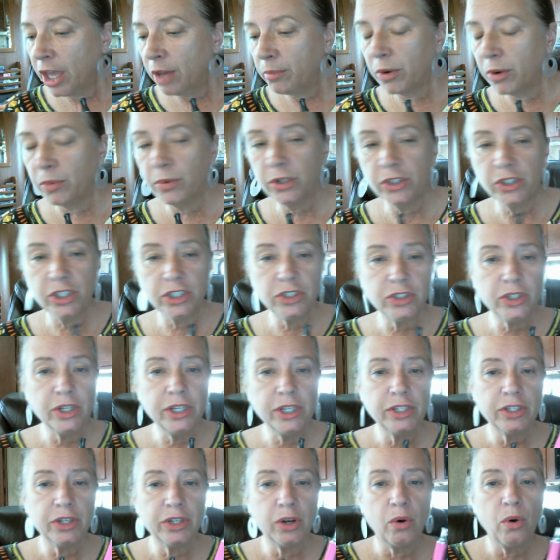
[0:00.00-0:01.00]
But we're just
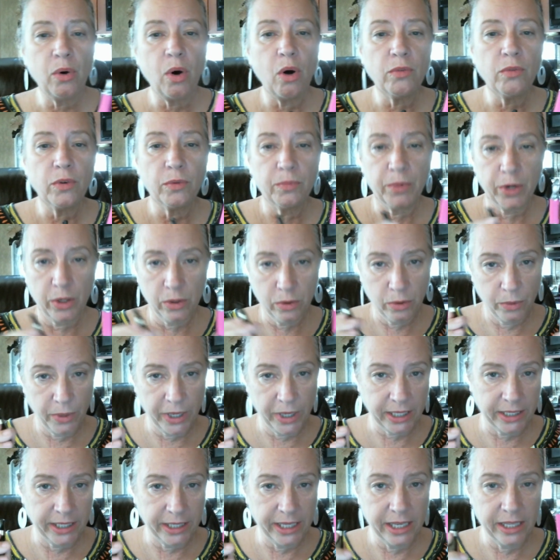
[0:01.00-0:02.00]
going to go over real
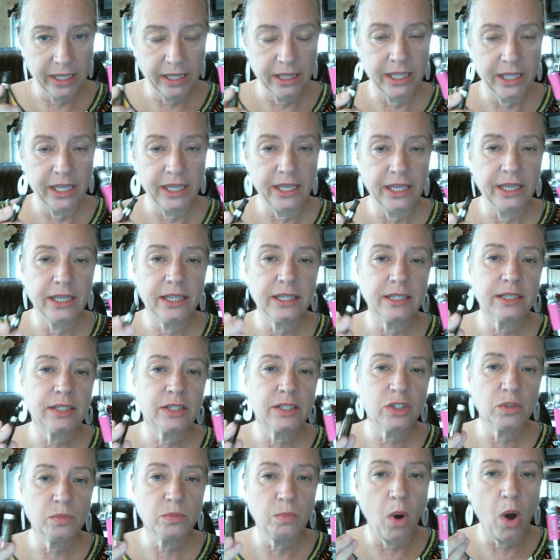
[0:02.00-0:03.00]
quickly the
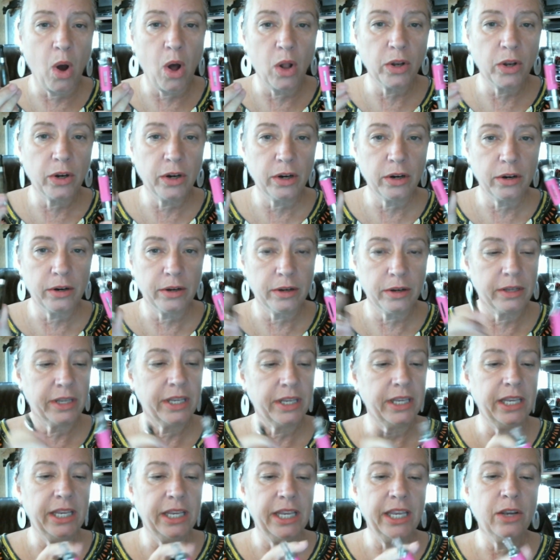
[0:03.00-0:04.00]
smaller
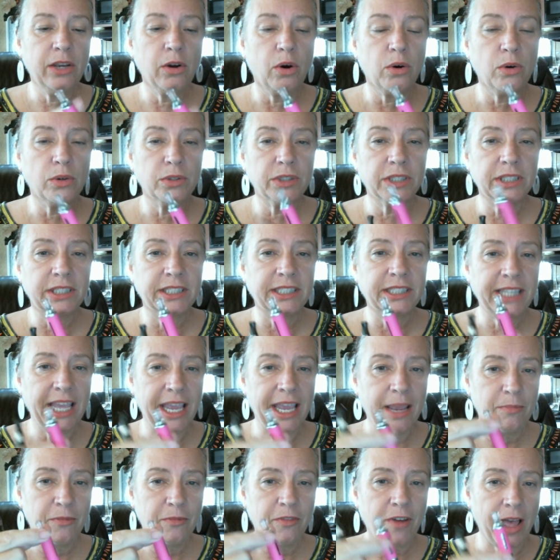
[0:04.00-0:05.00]
Ego
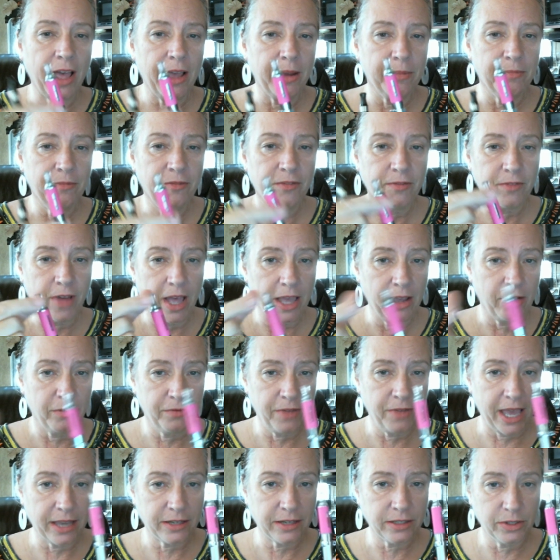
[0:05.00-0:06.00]
same form
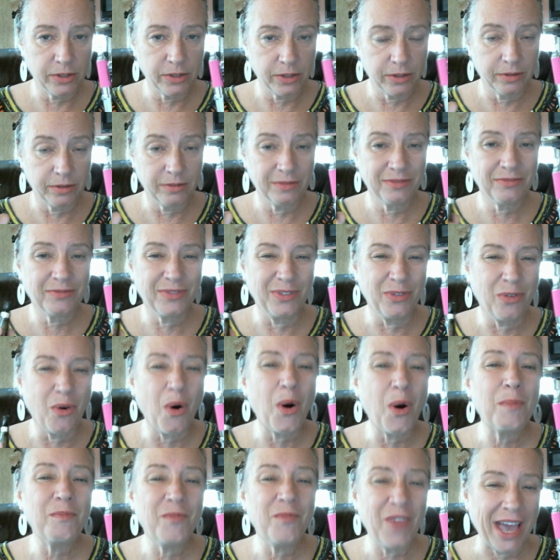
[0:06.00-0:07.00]
factor
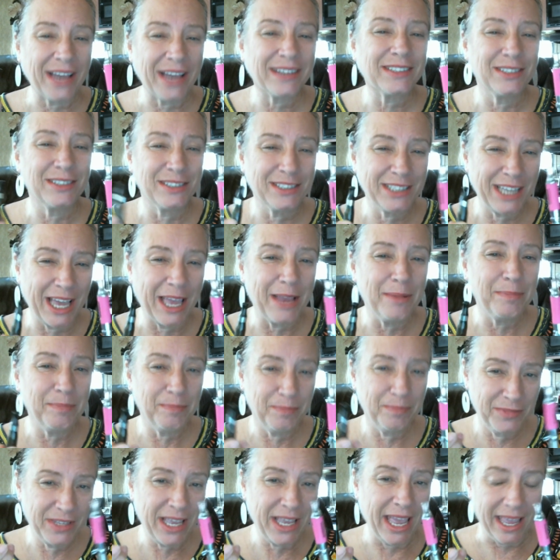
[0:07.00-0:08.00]
type
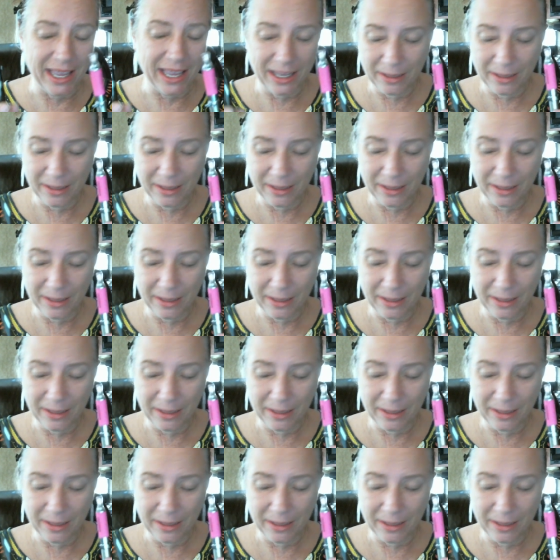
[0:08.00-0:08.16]
tank.